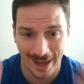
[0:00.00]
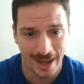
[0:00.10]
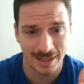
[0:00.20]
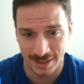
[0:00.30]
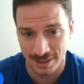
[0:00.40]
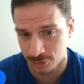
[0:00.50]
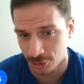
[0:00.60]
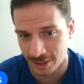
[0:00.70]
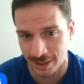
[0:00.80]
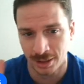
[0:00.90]
As he's
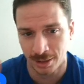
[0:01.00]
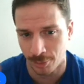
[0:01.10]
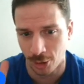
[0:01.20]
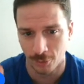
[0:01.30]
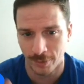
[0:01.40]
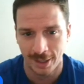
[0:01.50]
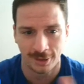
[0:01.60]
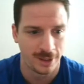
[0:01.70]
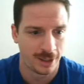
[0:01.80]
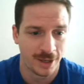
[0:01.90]
looking at the ball right
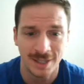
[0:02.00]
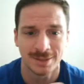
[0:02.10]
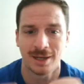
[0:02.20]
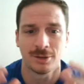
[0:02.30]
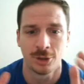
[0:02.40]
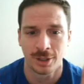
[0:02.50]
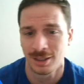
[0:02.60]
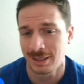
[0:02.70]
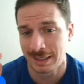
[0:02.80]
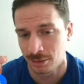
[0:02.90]
there, he's not looking
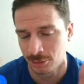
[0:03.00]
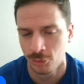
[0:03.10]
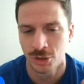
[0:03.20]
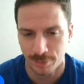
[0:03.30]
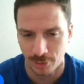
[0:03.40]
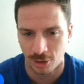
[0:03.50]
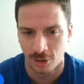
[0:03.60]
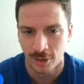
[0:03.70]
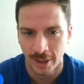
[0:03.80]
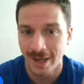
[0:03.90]
to get a loose
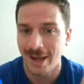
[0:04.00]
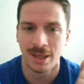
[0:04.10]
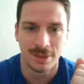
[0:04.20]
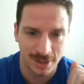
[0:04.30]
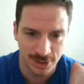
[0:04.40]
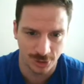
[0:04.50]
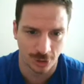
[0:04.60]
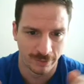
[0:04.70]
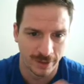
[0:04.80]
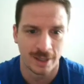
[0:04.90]
ball and then
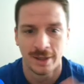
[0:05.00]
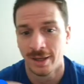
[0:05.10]
survey.